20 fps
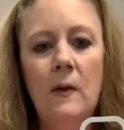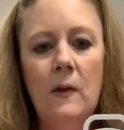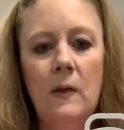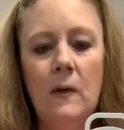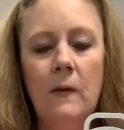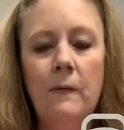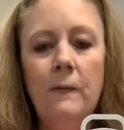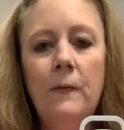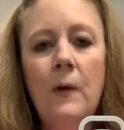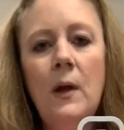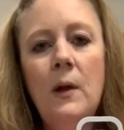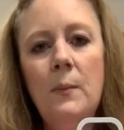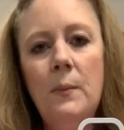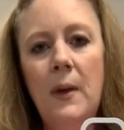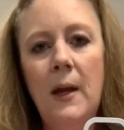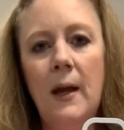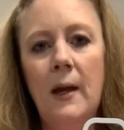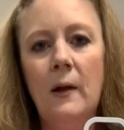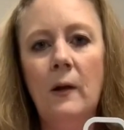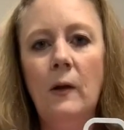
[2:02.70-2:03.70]
the front
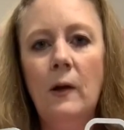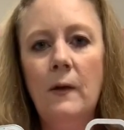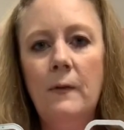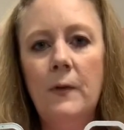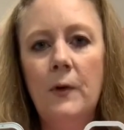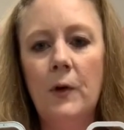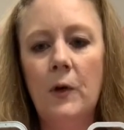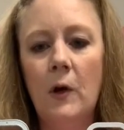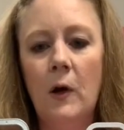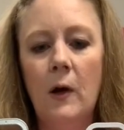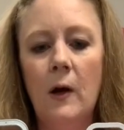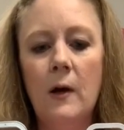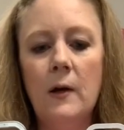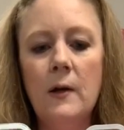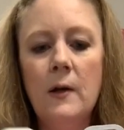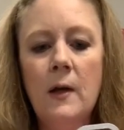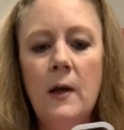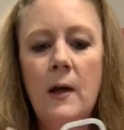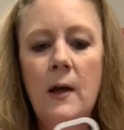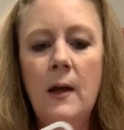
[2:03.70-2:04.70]
panel of your
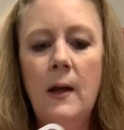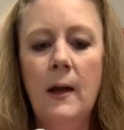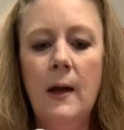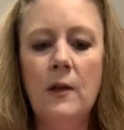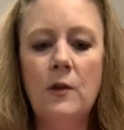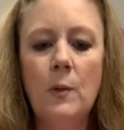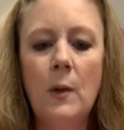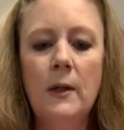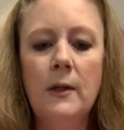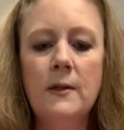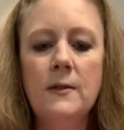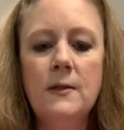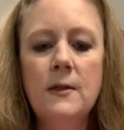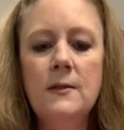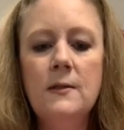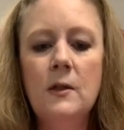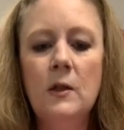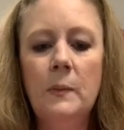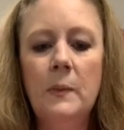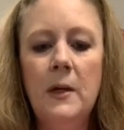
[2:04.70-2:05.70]
card, as well as this
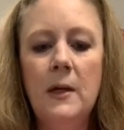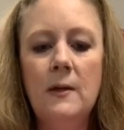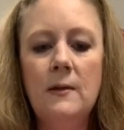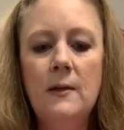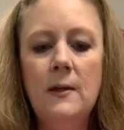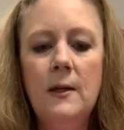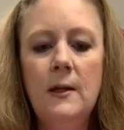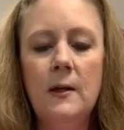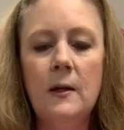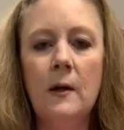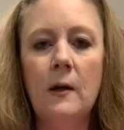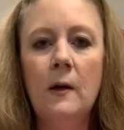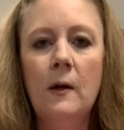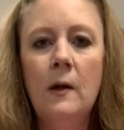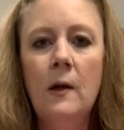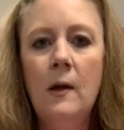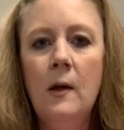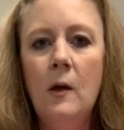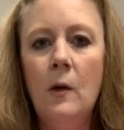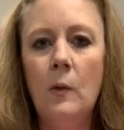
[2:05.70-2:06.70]
little piece here,
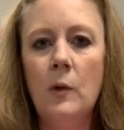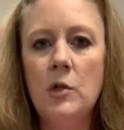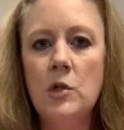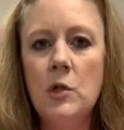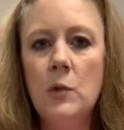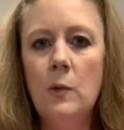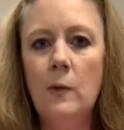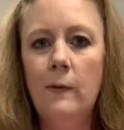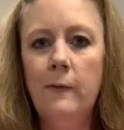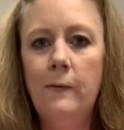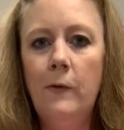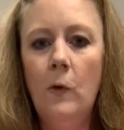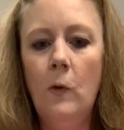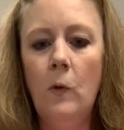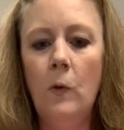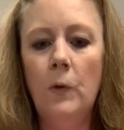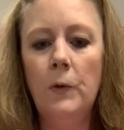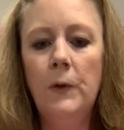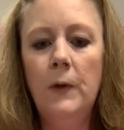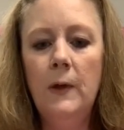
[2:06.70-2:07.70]
which you will
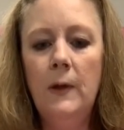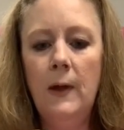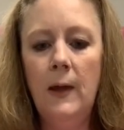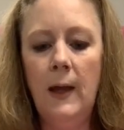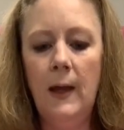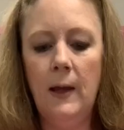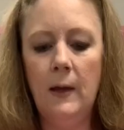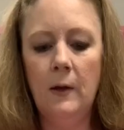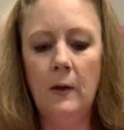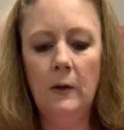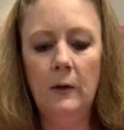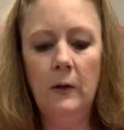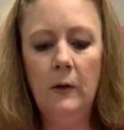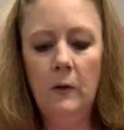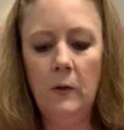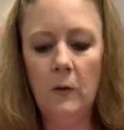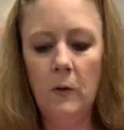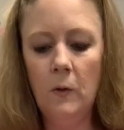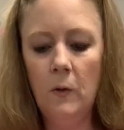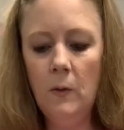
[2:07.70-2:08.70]
fold and
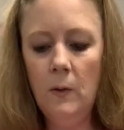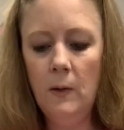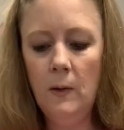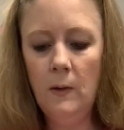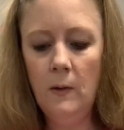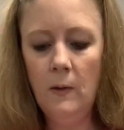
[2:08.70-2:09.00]
glue